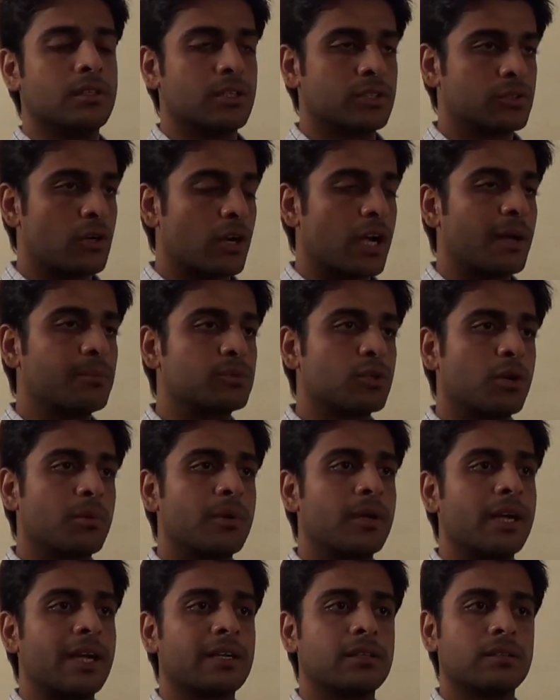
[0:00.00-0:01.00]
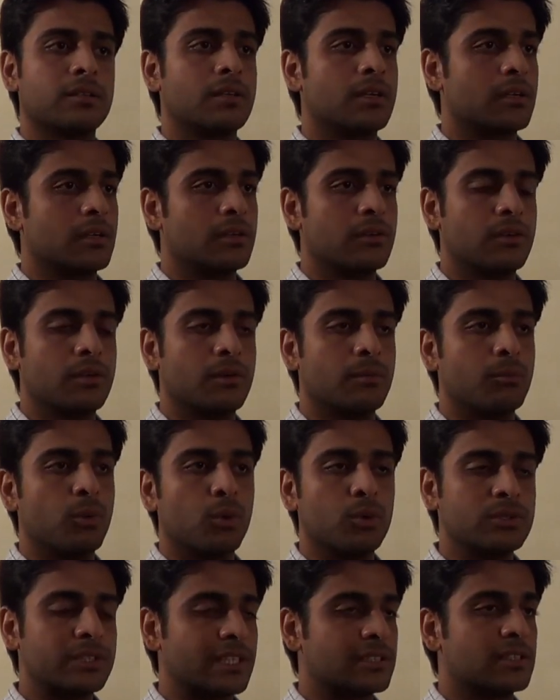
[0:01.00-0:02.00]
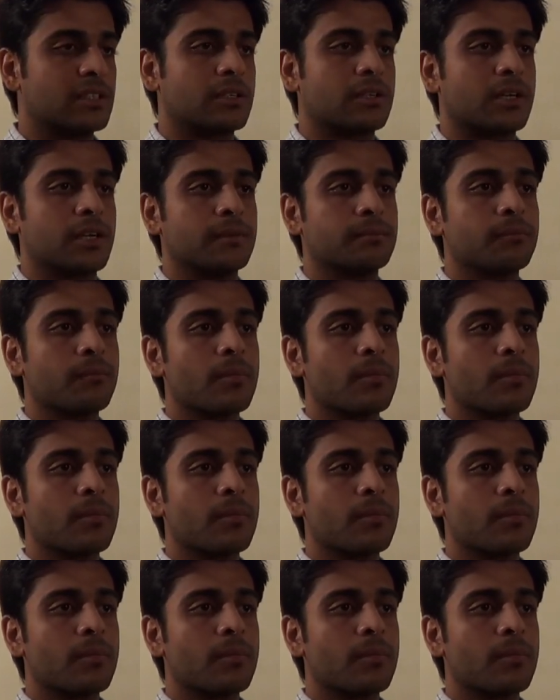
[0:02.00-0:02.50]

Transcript: the shock absorber and the uh, bones, et cetera.